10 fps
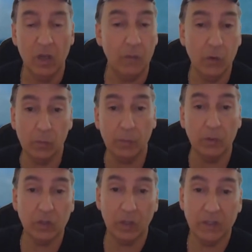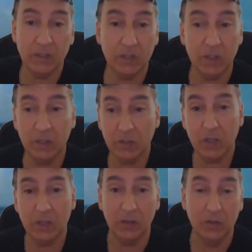If you're a person that likes to sing,
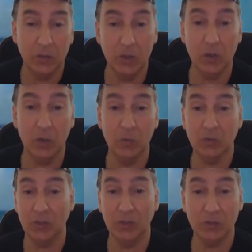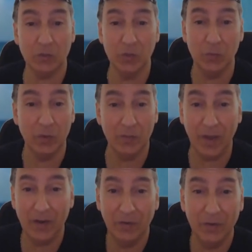sing a song or whatever.
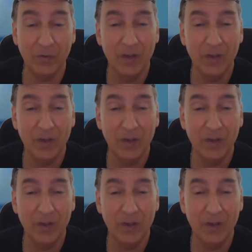I don't know.